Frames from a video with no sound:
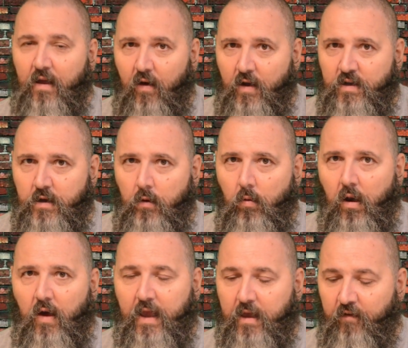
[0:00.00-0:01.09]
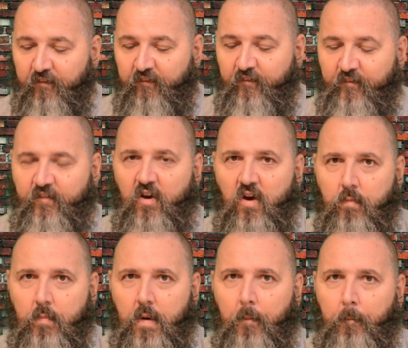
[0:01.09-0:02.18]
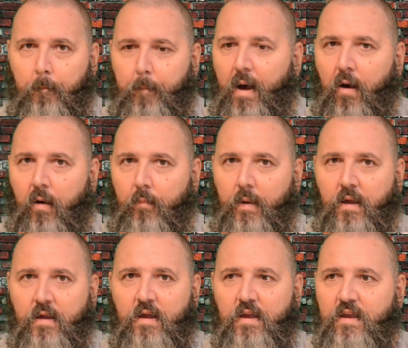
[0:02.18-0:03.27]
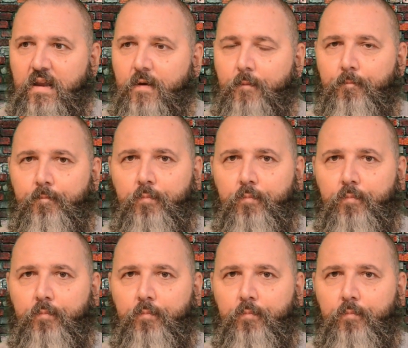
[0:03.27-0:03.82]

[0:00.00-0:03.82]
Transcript: I do like a firm balm. You know,